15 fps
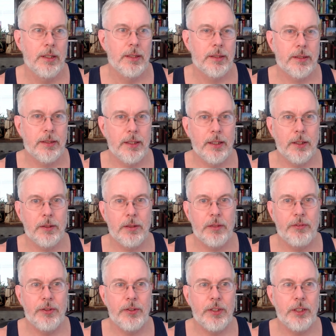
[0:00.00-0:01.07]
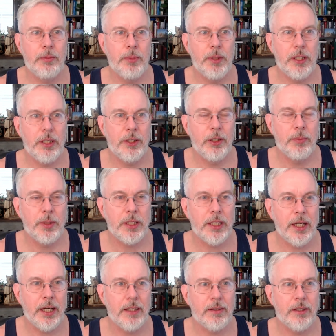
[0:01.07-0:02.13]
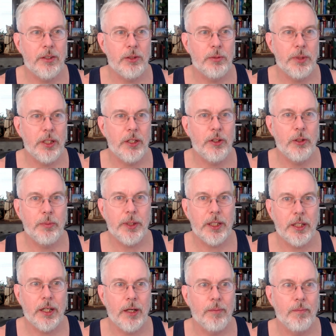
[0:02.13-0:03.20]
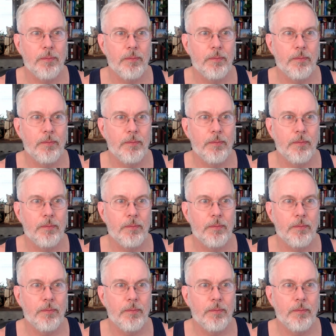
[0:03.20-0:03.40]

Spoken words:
So if you need to be a human again, then you'll be a human again.